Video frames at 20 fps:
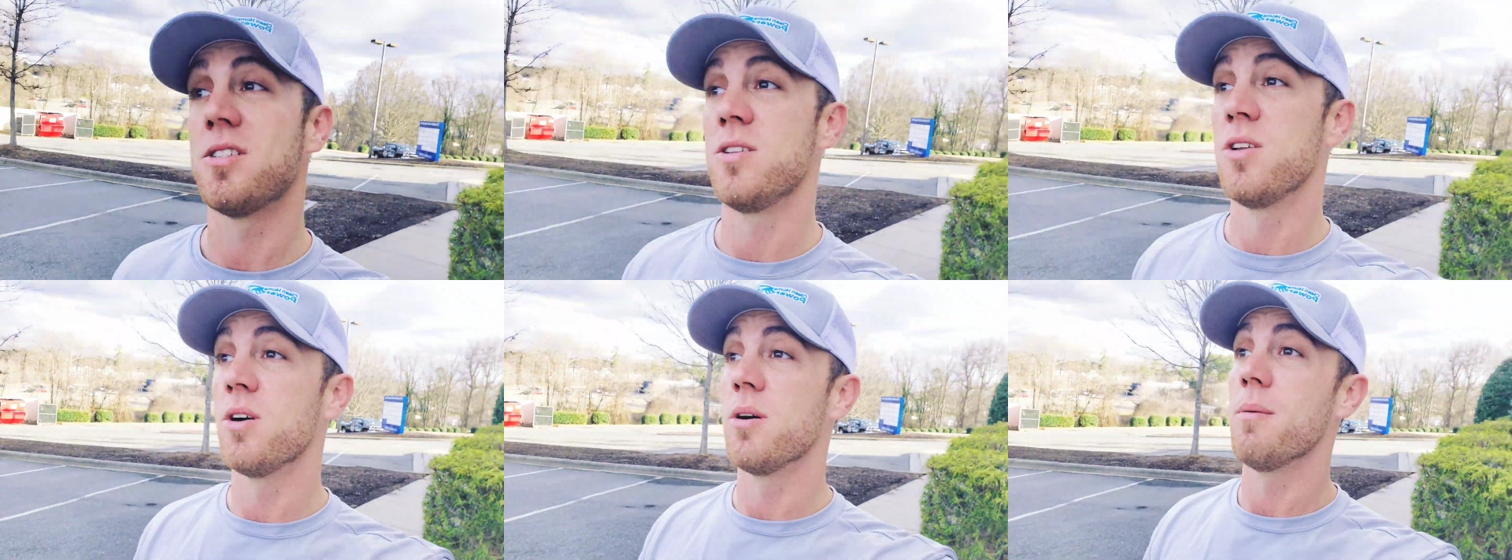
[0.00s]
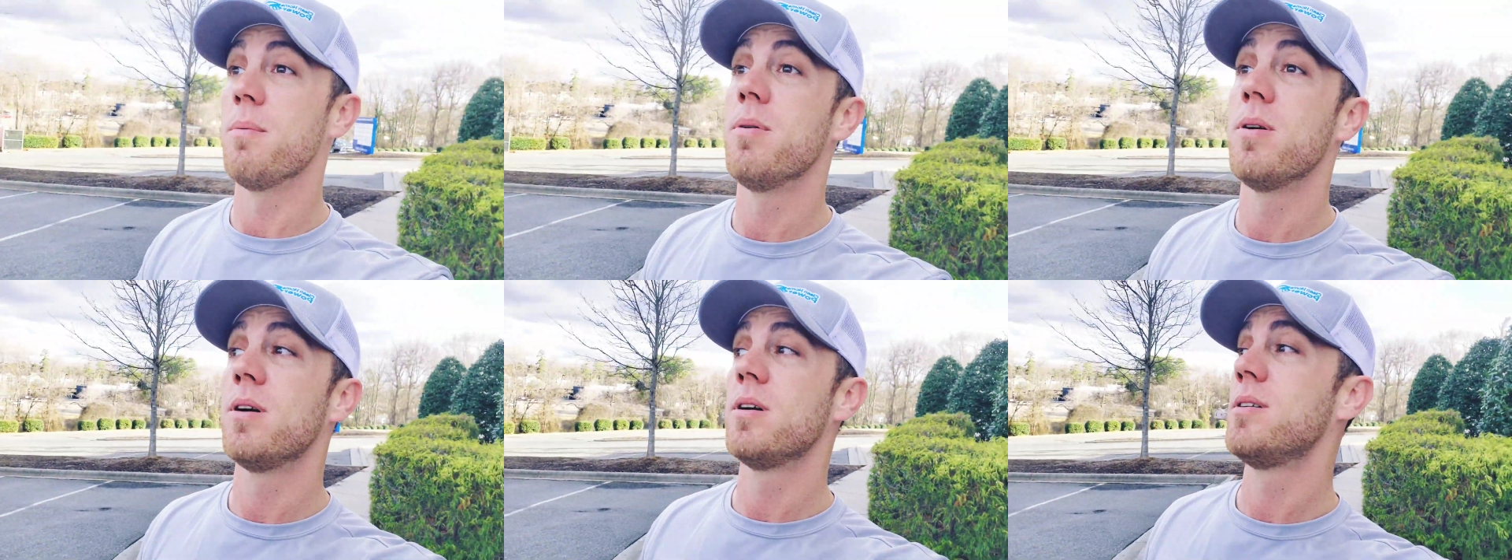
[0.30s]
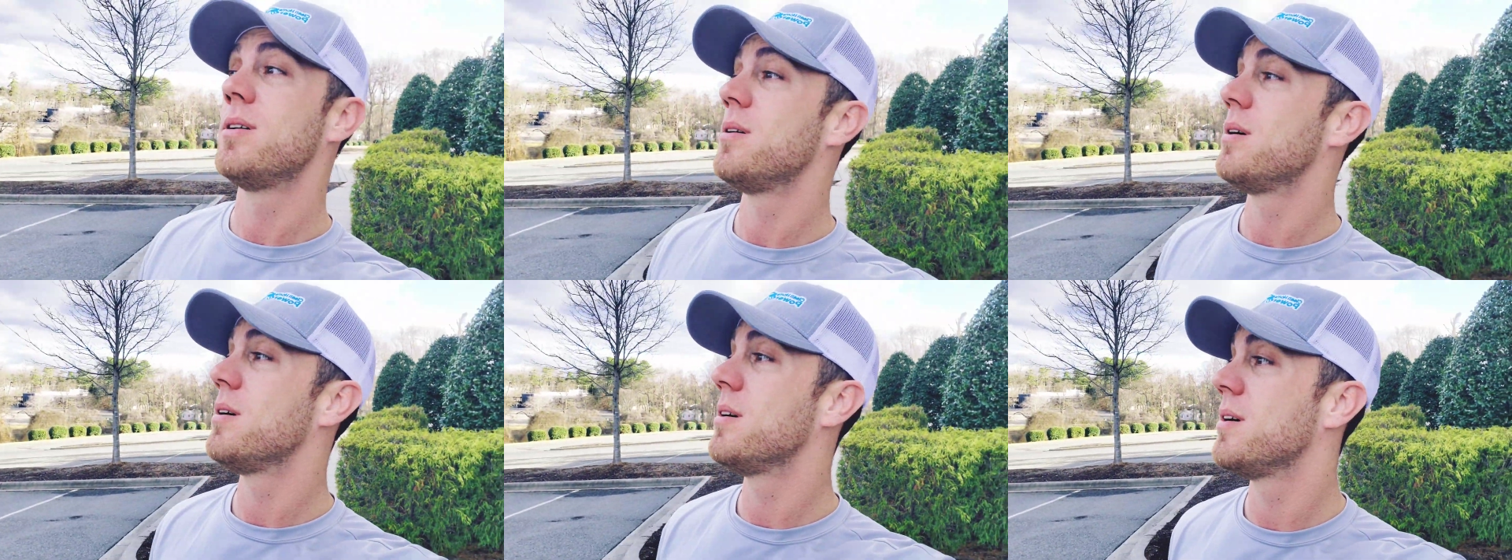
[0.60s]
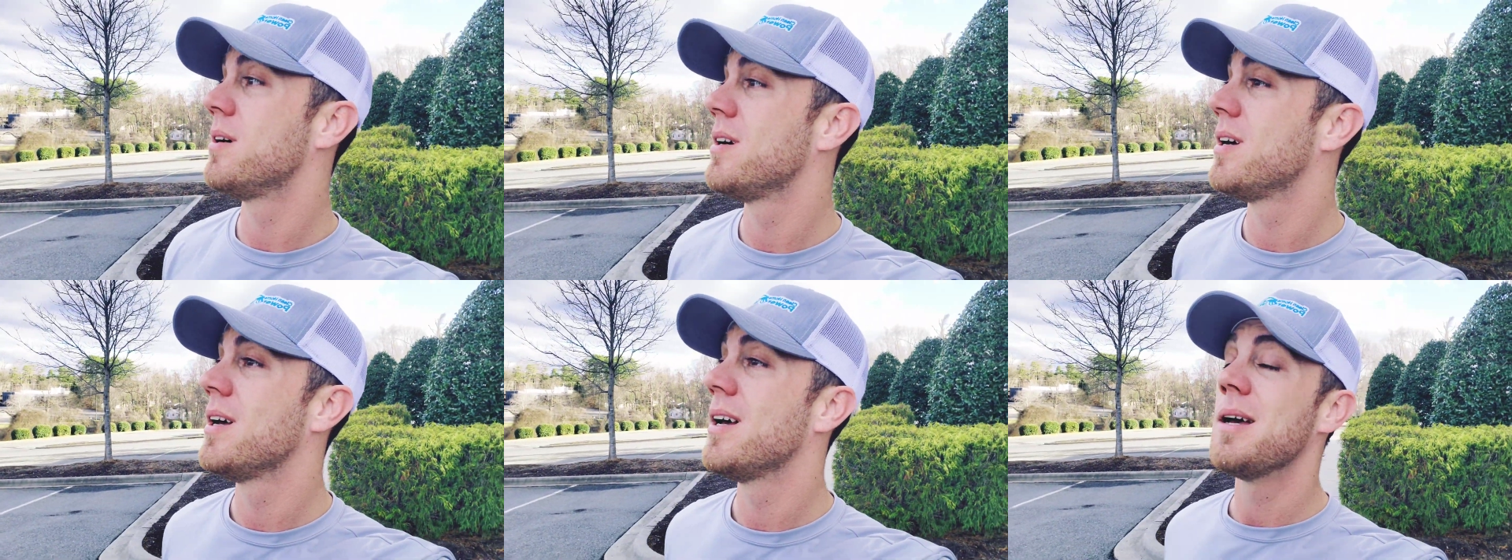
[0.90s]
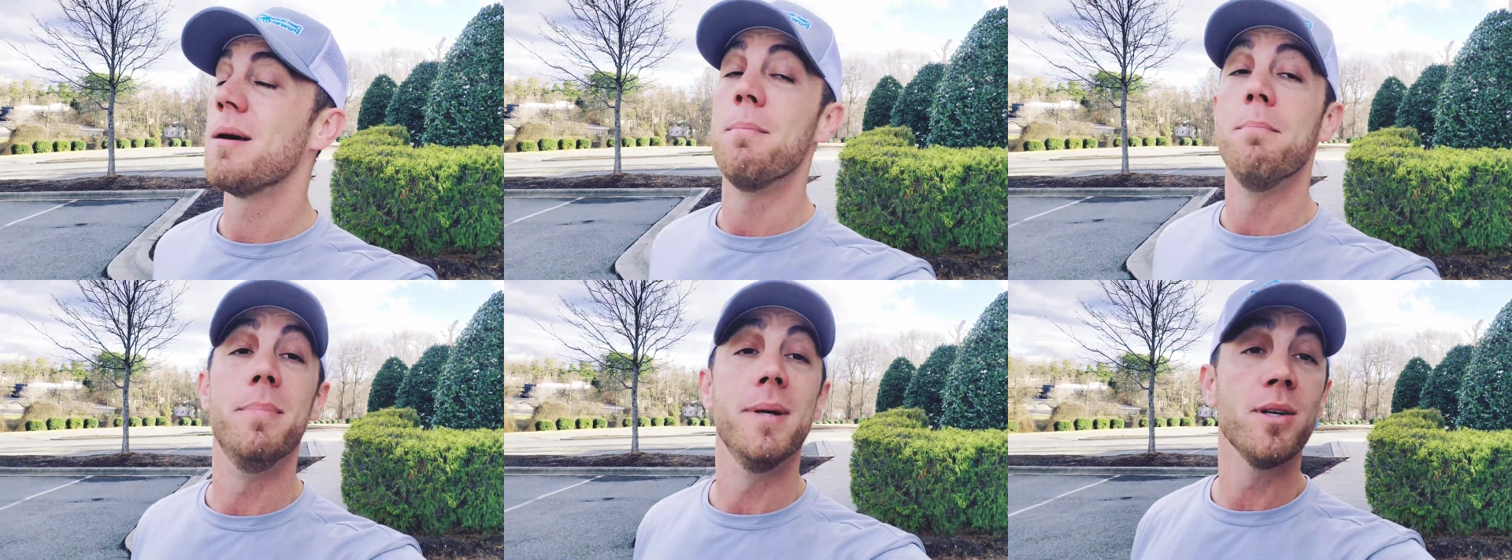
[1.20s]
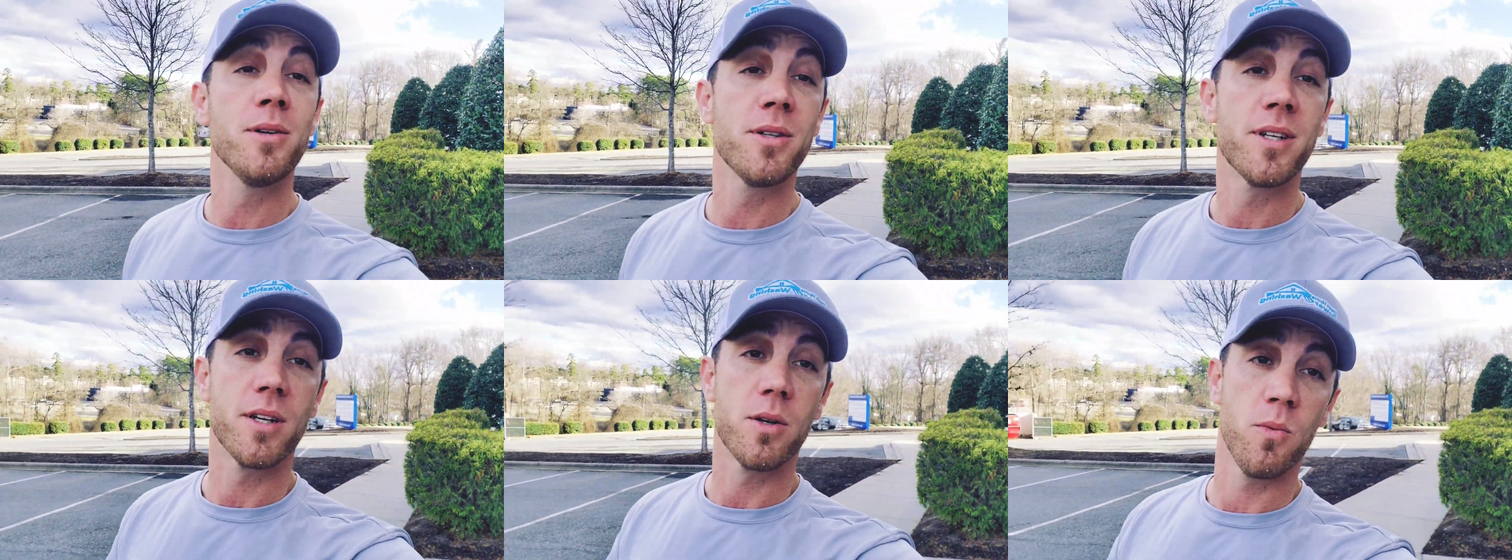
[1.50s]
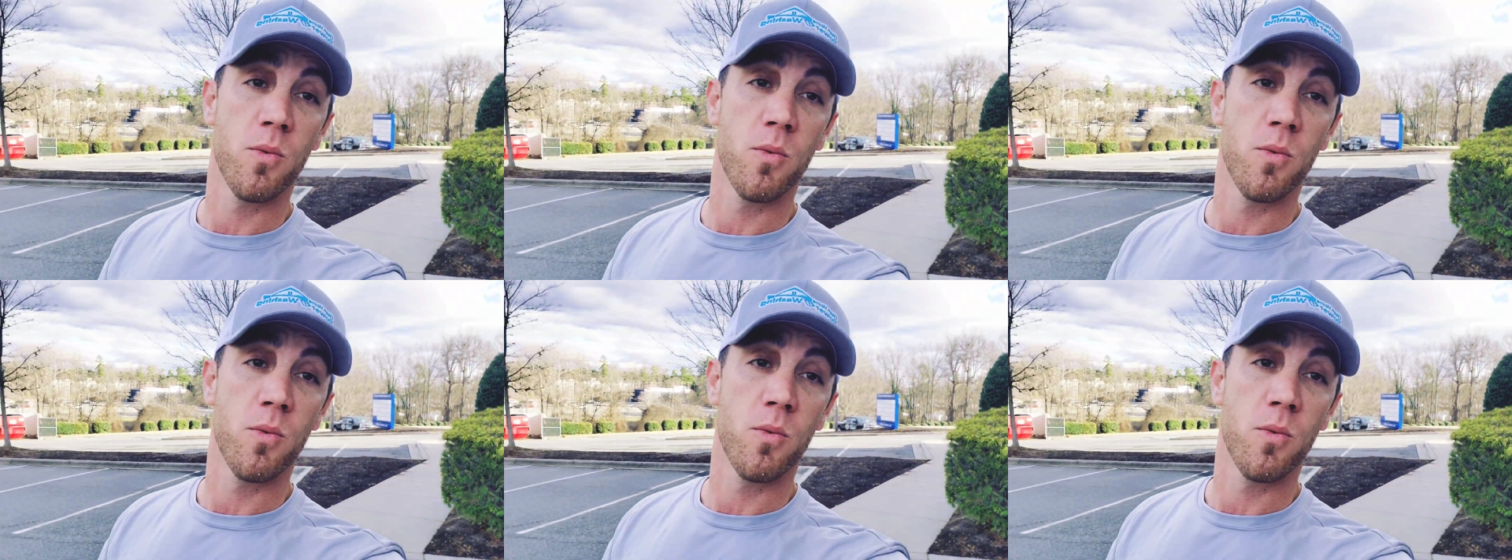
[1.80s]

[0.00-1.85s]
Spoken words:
the building